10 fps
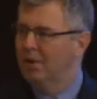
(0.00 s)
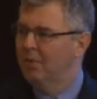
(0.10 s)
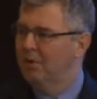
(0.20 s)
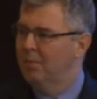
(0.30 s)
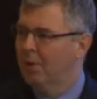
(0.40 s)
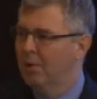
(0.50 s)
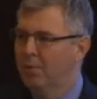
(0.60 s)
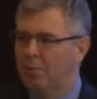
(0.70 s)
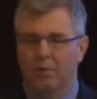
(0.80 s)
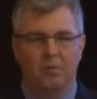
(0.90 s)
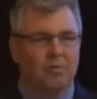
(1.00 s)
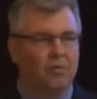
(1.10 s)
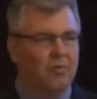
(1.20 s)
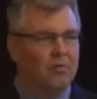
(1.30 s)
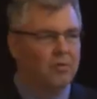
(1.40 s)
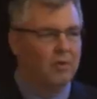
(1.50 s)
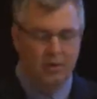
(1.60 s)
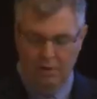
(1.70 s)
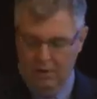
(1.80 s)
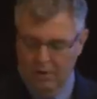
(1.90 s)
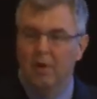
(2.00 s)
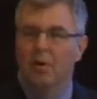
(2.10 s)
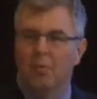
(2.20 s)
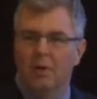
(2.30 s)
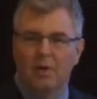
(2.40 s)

have any PowerPoint, fortunately, but